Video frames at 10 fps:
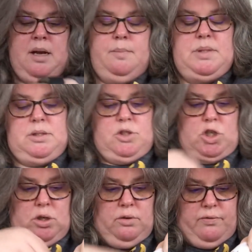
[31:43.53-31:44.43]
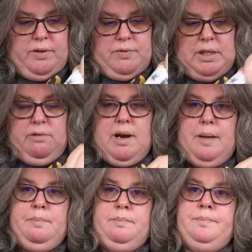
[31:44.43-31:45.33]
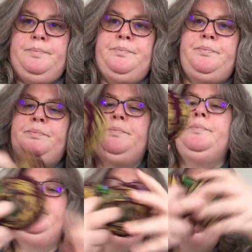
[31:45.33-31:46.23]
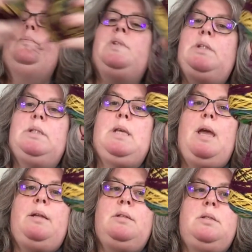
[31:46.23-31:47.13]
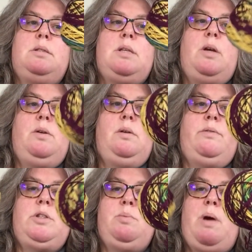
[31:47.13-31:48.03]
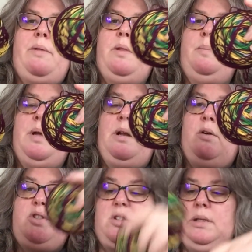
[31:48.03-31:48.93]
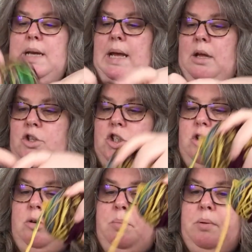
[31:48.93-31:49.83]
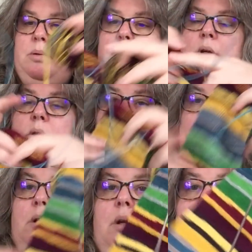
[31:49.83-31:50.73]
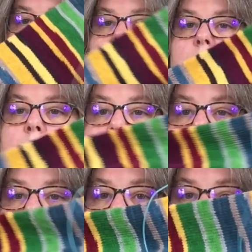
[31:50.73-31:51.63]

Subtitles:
comes as two 50-gram skeins, so I've just wound them and I'll just knit a tube until